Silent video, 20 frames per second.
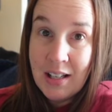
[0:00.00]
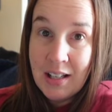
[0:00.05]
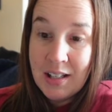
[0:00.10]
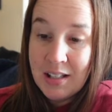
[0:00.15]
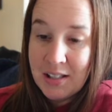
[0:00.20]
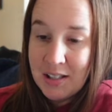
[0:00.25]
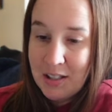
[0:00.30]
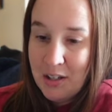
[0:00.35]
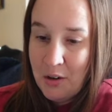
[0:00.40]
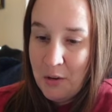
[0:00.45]

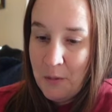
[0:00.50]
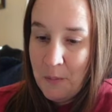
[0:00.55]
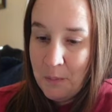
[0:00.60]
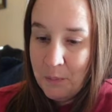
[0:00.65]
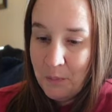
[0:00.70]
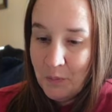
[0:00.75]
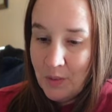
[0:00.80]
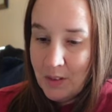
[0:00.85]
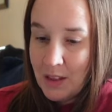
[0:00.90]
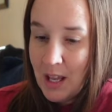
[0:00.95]
So
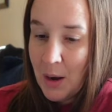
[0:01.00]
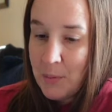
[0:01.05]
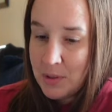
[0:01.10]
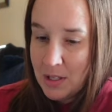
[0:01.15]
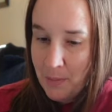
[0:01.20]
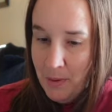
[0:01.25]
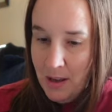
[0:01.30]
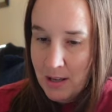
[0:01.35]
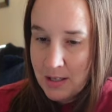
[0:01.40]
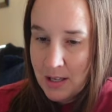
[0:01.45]
that was
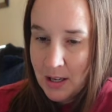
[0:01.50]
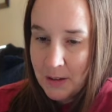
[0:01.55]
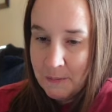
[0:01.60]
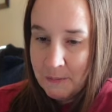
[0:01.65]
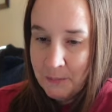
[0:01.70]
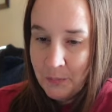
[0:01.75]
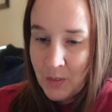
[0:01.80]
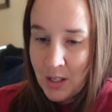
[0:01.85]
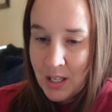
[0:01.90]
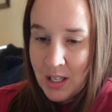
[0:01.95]
amazing.
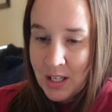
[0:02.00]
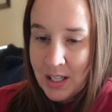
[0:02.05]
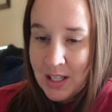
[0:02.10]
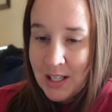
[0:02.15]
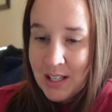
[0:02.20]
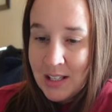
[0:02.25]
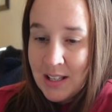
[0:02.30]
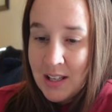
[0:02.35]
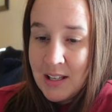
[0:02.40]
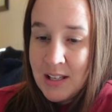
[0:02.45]

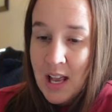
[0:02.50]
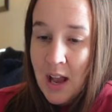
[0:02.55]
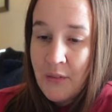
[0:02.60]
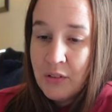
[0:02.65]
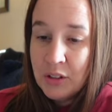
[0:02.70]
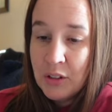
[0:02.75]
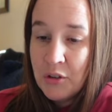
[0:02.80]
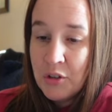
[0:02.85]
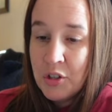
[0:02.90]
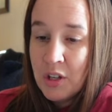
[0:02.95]
These
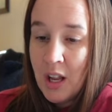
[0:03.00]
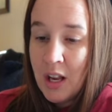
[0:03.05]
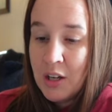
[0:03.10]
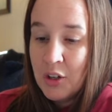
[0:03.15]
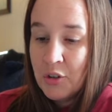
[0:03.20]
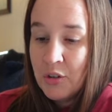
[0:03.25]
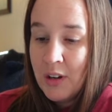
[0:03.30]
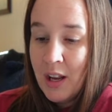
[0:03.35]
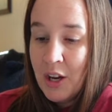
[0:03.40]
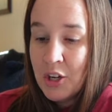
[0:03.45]
Evolution and
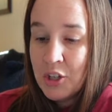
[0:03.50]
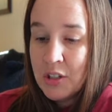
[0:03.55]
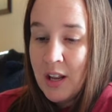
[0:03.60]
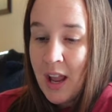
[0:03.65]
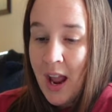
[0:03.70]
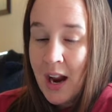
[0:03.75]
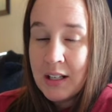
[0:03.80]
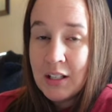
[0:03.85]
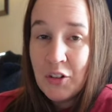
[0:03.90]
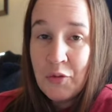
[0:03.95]
Creation
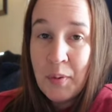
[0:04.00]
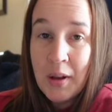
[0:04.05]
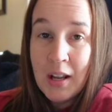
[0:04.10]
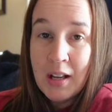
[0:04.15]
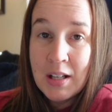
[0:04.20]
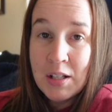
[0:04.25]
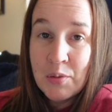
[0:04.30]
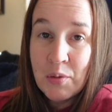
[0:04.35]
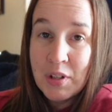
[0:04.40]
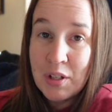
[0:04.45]
active
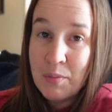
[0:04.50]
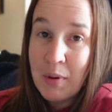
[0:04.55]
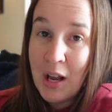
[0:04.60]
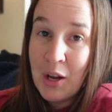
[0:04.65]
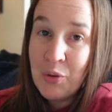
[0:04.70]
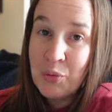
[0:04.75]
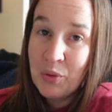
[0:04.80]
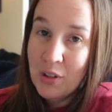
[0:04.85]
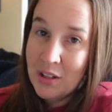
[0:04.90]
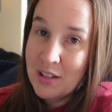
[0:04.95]
pants was my
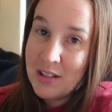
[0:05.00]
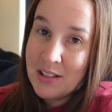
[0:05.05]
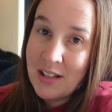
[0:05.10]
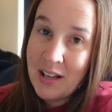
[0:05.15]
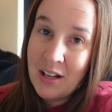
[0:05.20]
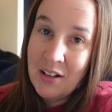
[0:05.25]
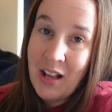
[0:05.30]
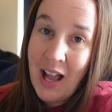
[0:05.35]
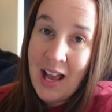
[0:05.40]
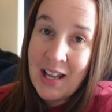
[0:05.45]
worst
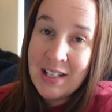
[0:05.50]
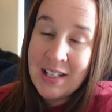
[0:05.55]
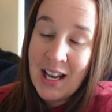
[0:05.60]
sale at